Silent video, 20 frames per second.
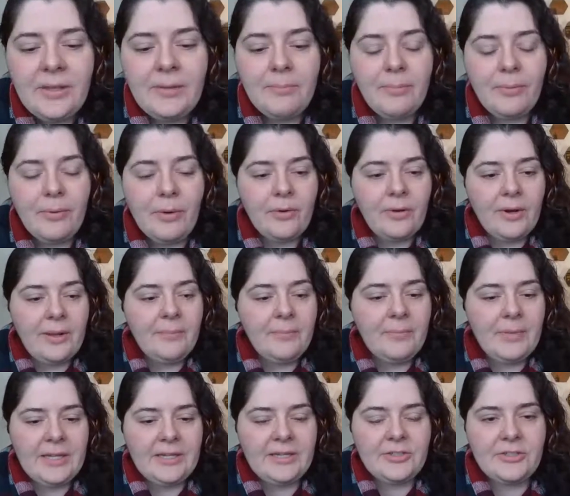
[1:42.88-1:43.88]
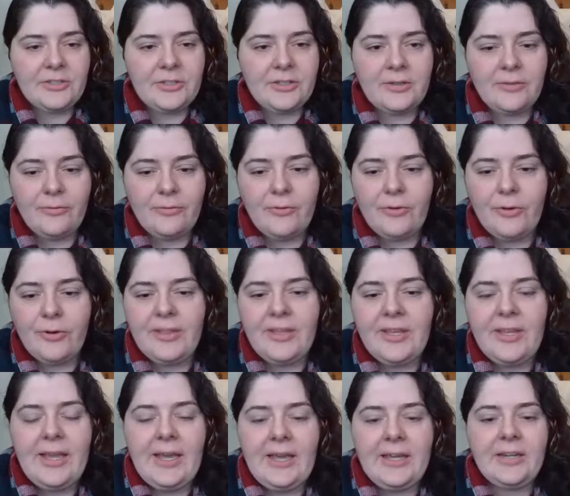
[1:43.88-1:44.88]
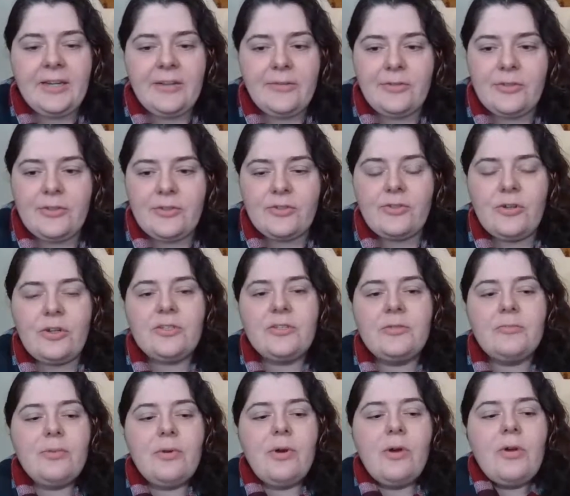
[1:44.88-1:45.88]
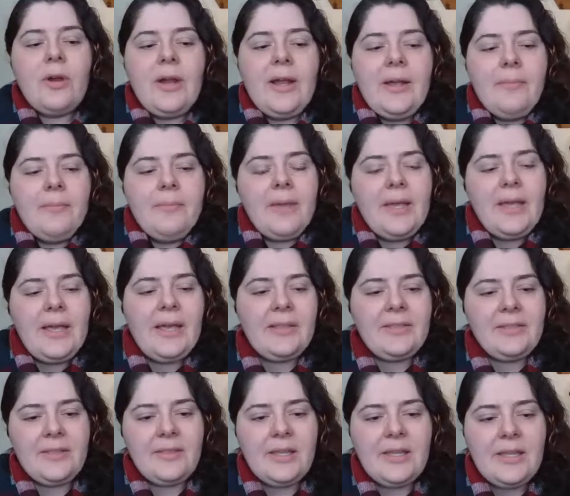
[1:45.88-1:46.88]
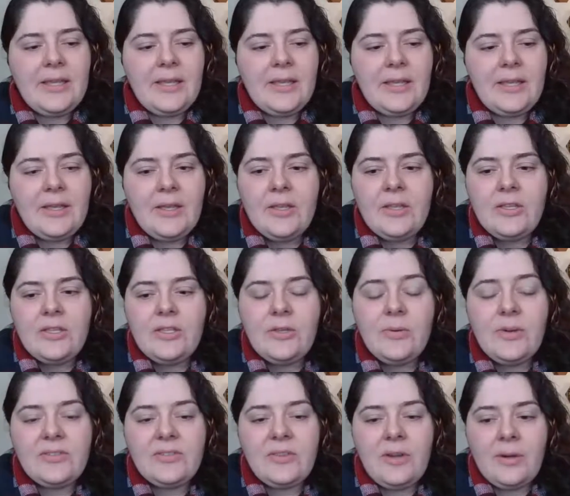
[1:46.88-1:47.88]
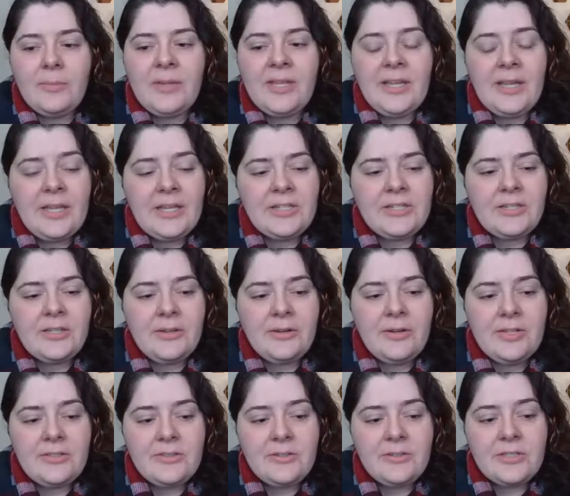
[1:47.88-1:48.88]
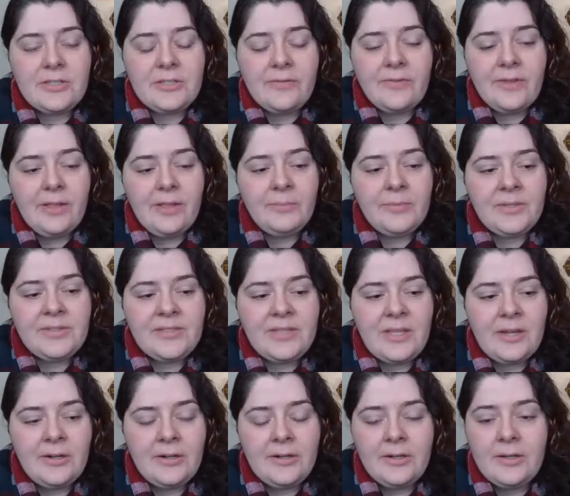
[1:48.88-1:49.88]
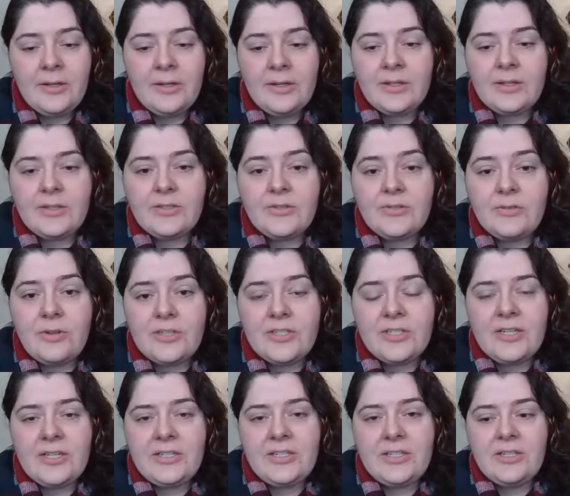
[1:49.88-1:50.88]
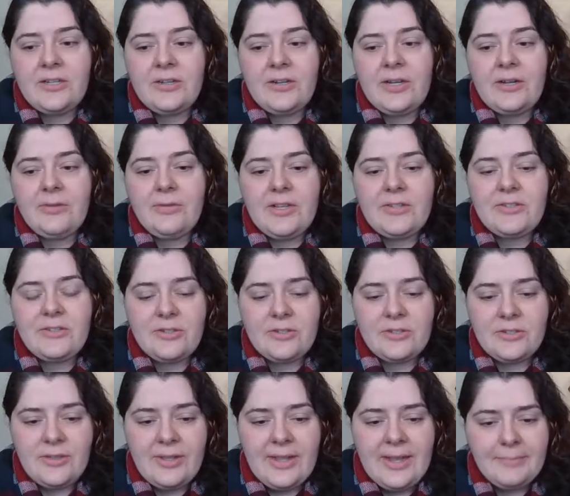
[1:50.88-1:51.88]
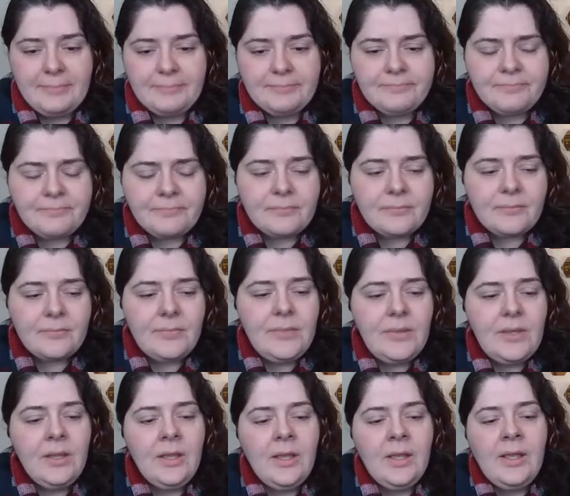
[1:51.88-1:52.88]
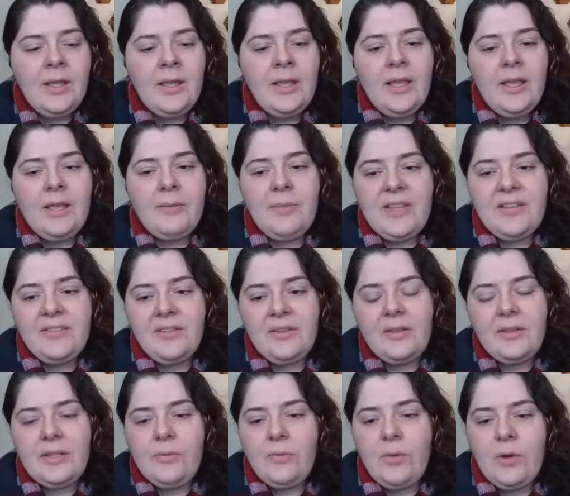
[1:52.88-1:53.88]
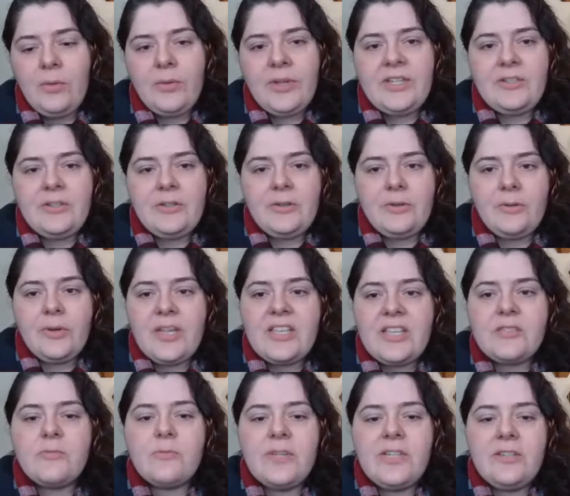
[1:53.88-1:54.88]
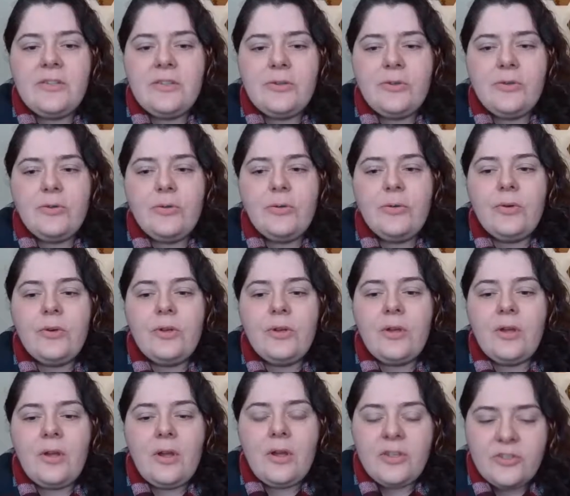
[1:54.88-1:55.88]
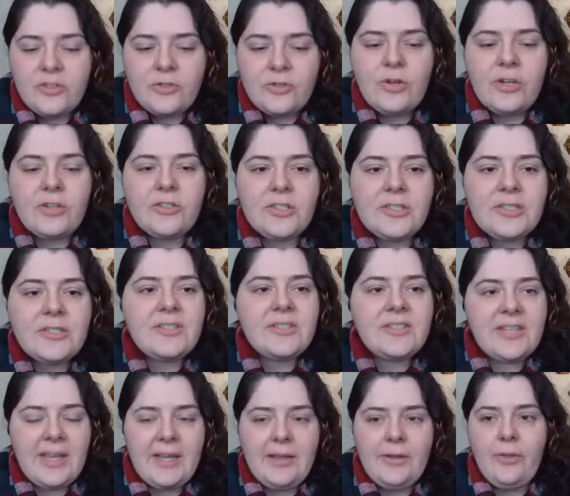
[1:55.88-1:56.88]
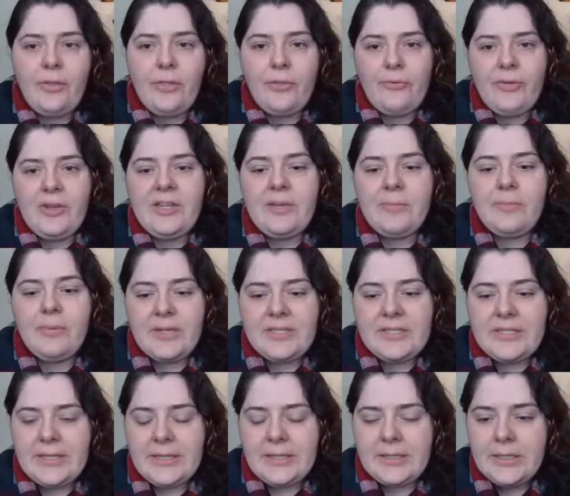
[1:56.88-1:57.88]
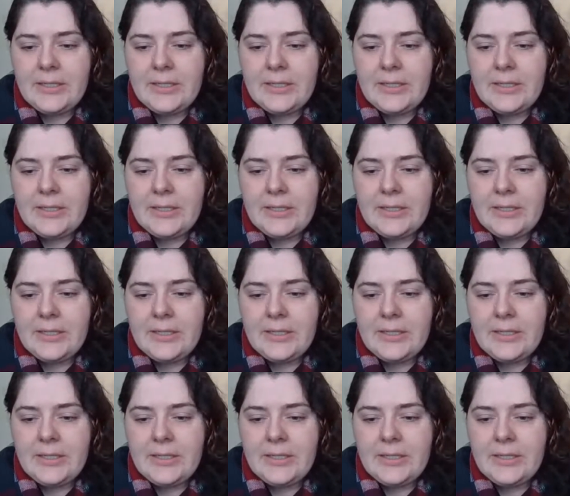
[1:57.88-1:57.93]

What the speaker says: program manager for the Additive Construction program at the U.S. Army Engineer Research and Development Center, Construction Engineering Research Lab. And basically what we do is we do construction scale 3D printing.